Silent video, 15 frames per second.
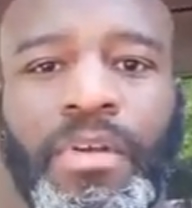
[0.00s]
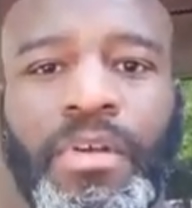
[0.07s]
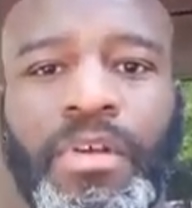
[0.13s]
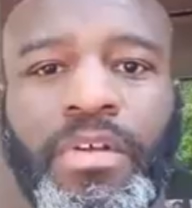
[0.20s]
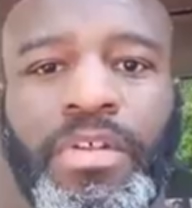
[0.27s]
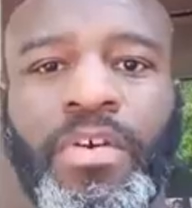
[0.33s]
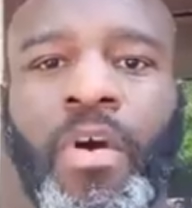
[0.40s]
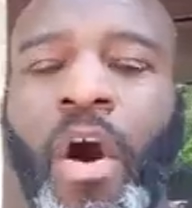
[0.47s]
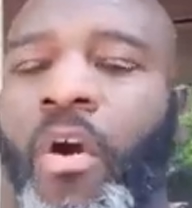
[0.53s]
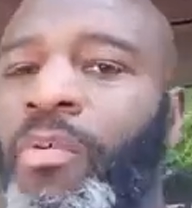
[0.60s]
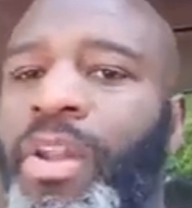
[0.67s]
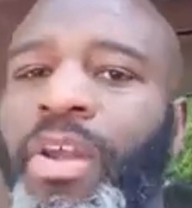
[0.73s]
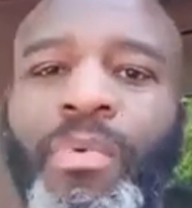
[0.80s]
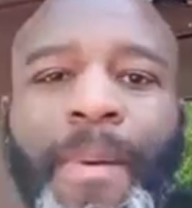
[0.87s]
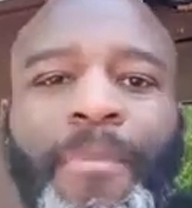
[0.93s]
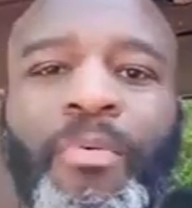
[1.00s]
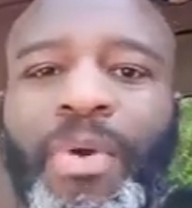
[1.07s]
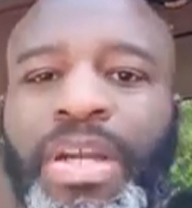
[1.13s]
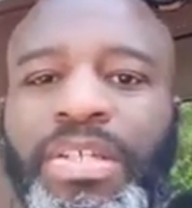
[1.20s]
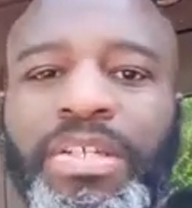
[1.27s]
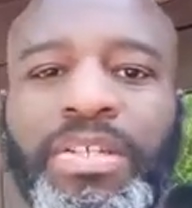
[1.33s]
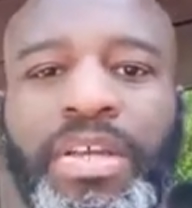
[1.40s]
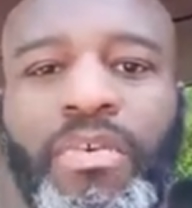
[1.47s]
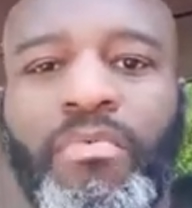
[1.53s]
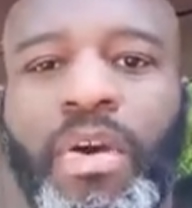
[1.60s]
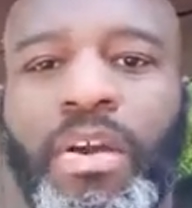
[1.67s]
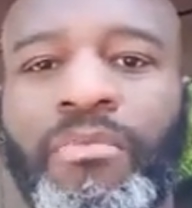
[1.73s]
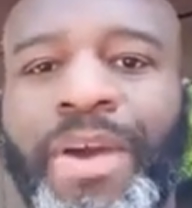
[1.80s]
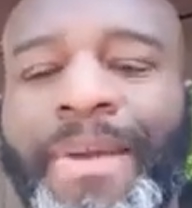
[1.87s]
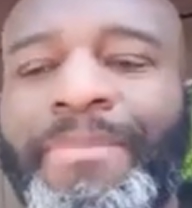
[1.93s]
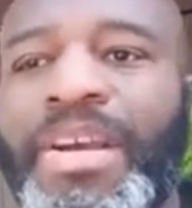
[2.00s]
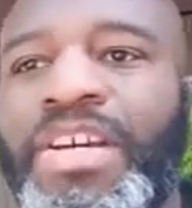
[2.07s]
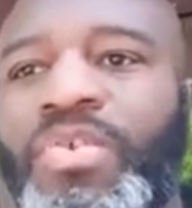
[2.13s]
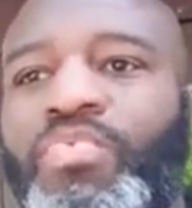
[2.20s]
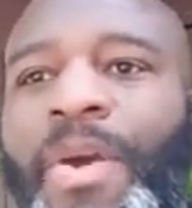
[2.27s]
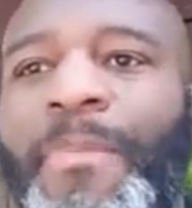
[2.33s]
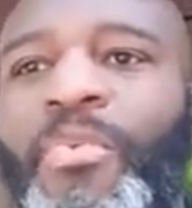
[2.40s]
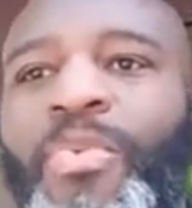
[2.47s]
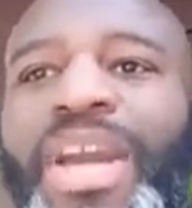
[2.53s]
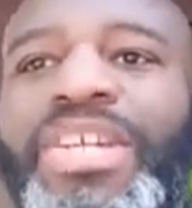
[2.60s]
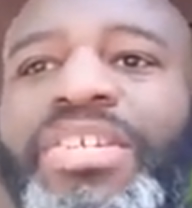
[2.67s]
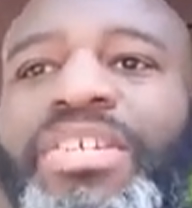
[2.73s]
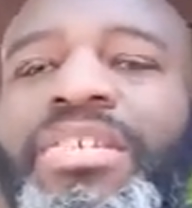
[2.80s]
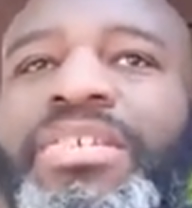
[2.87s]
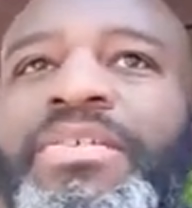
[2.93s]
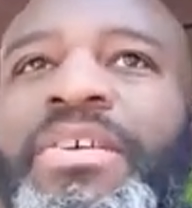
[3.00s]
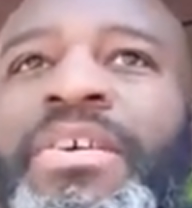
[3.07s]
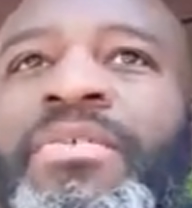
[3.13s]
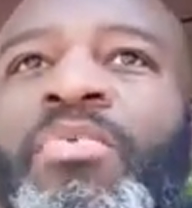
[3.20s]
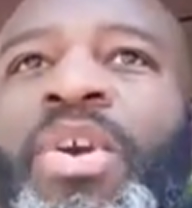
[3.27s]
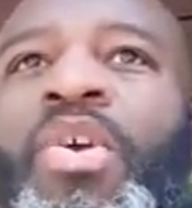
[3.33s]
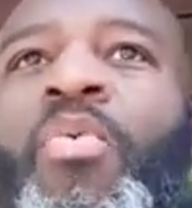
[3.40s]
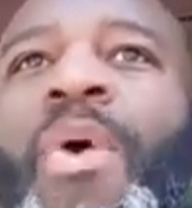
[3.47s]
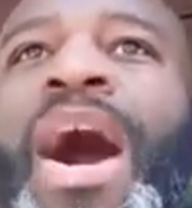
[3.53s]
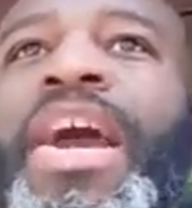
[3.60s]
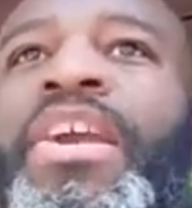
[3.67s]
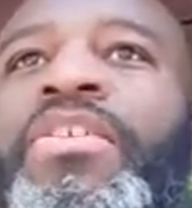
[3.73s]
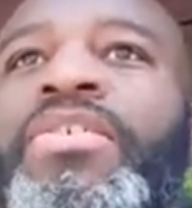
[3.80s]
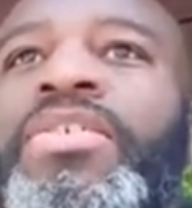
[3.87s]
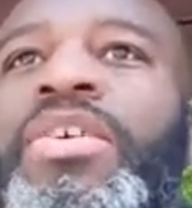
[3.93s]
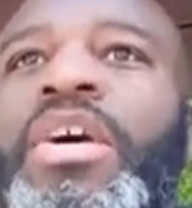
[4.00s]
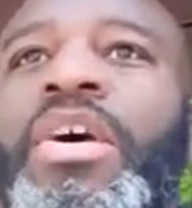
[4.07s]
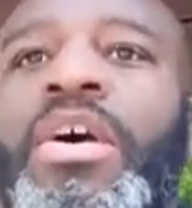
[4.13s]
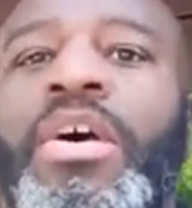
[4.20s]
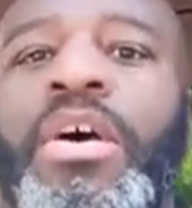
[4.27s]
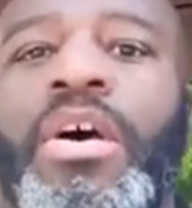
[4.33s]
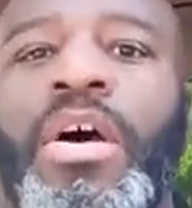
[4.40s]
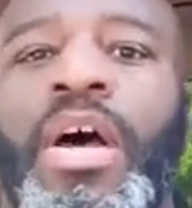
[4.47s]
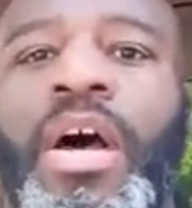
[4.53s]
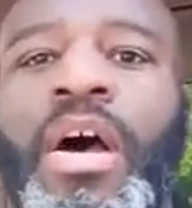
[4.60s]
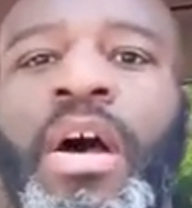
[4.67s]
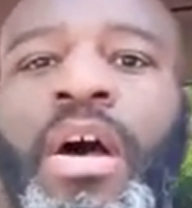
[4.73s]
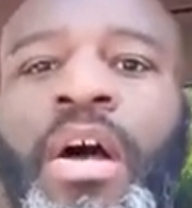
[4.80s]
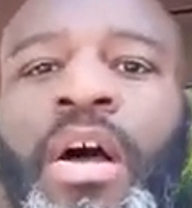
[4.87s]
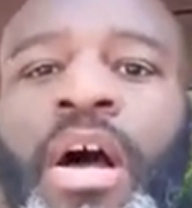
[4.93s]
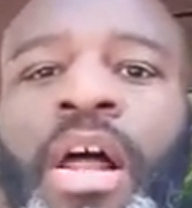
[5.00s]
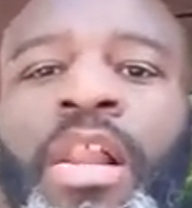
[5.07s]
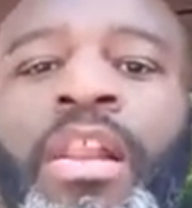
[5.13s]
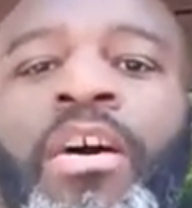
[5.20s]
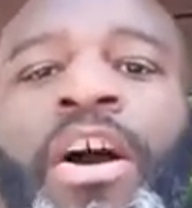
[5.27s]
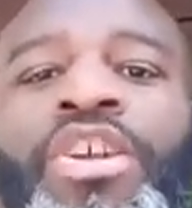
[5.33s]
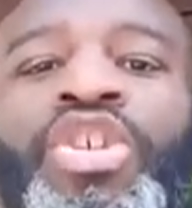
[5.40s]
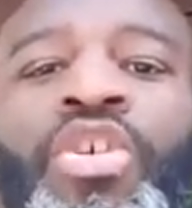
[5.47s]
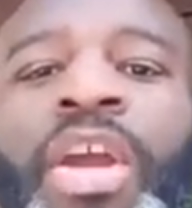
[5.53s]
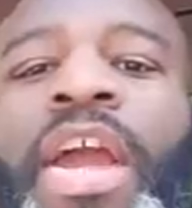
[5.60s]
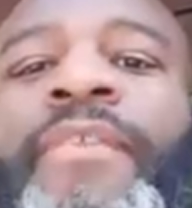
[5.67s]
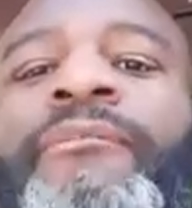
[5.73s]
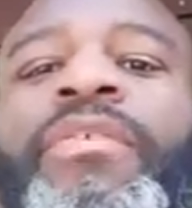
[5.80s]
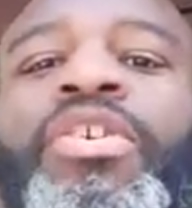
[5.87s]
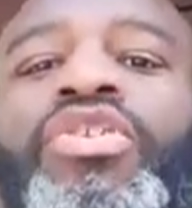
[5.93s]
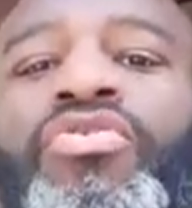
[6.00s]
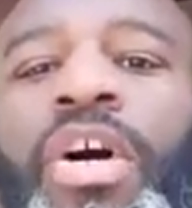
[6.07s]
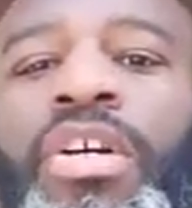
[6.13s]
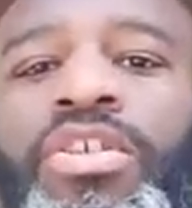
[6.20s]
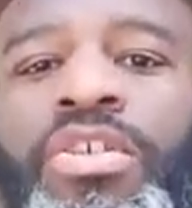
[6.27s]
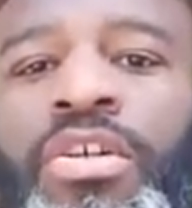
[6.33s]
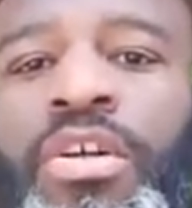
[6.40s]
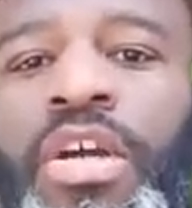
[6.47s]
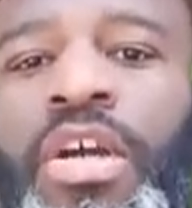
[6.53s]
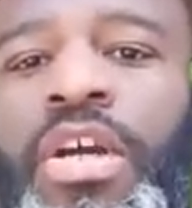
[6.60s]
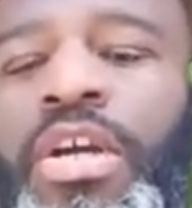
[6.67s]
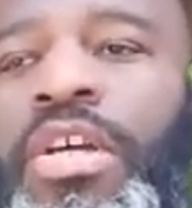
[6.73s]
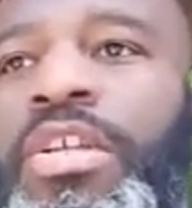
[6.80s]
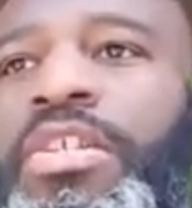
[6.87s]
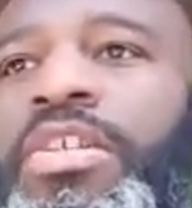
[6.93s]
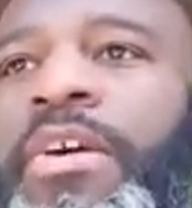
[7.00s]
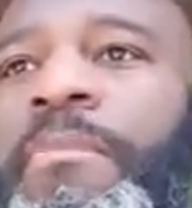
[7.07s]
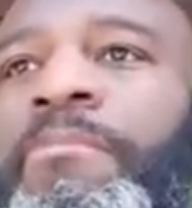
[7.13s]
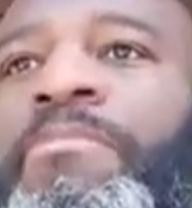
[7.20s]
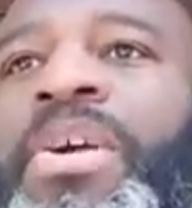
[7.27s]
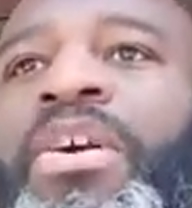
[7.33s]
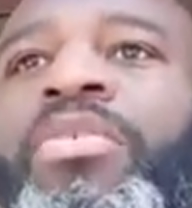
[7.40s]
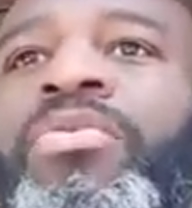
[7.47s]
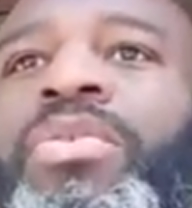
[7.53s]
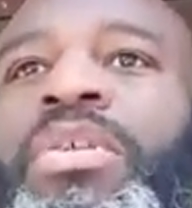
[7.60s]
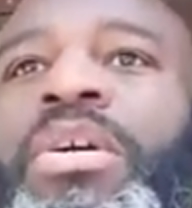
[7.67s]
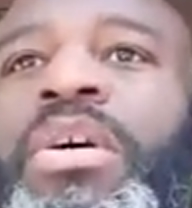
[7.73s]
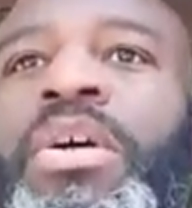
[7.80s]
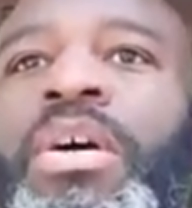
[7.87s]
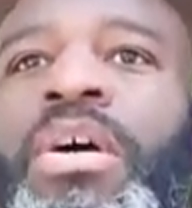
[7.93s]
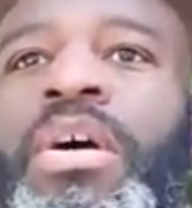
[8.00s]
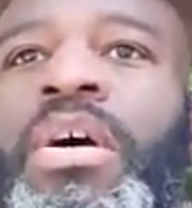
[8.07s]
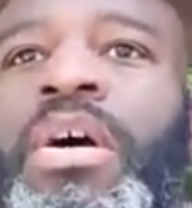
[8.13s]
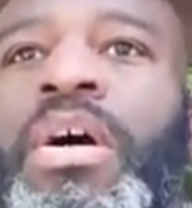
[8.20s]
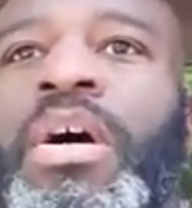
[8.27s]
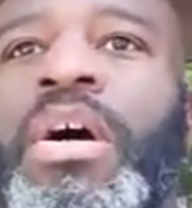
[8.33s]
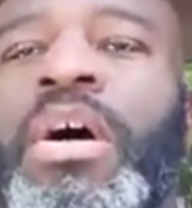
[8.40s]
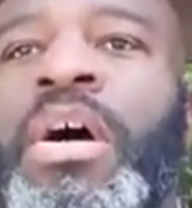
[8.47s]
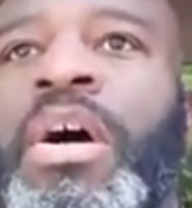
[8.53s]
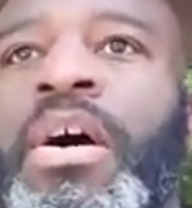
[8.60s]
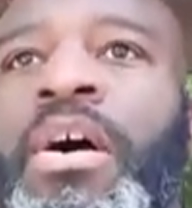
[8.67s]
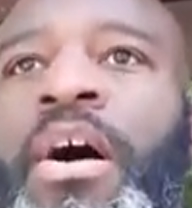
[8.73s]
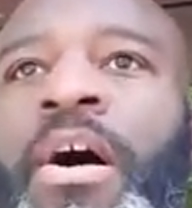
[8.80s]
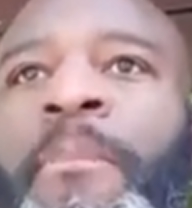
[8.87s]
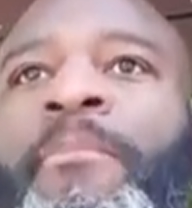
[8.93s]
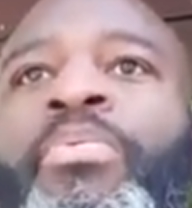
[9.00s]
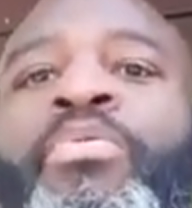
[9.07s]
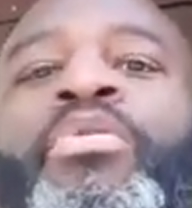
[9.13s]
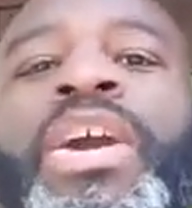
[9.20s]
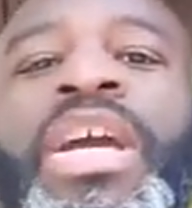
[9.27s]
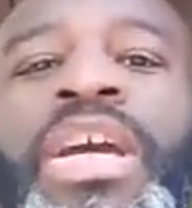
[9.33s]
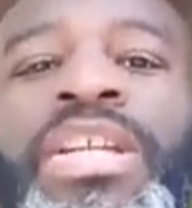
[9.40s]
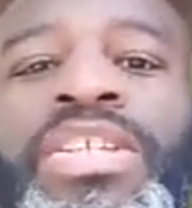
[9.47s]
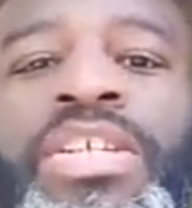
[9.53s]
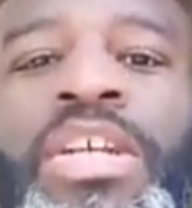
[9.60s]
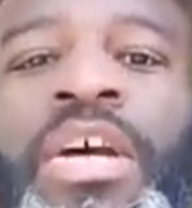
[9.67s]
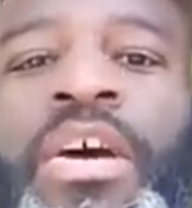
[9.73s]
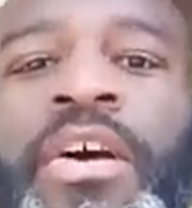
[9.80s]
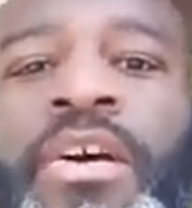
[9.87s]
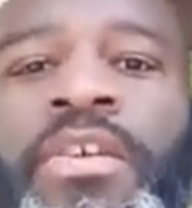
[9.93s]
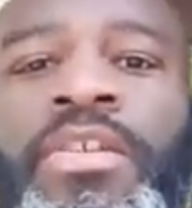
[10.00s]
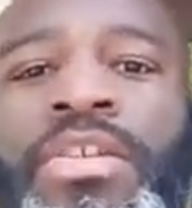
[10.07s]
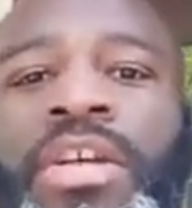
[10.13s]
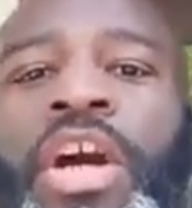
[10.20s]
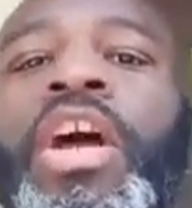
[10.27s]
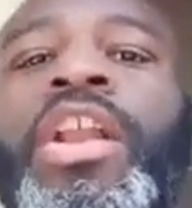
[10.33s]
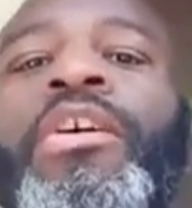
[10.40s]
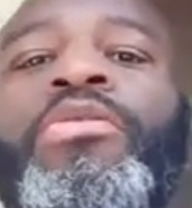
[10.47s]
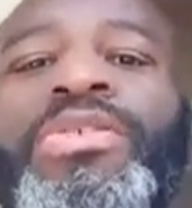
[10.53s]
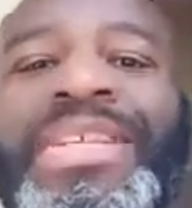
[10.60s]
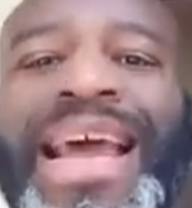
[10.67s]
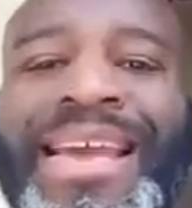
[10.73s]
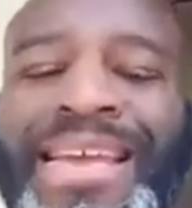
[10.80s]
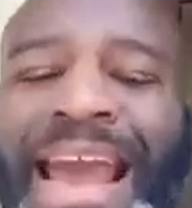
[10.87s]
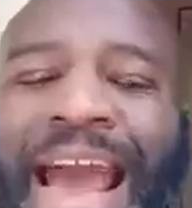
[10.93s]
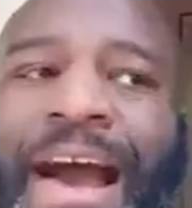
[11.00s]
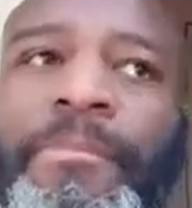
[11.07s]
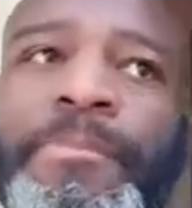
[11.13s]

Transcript: So only reparations can work, right? Because reparations requires a larger infrastructure to build a bridge to close that gap.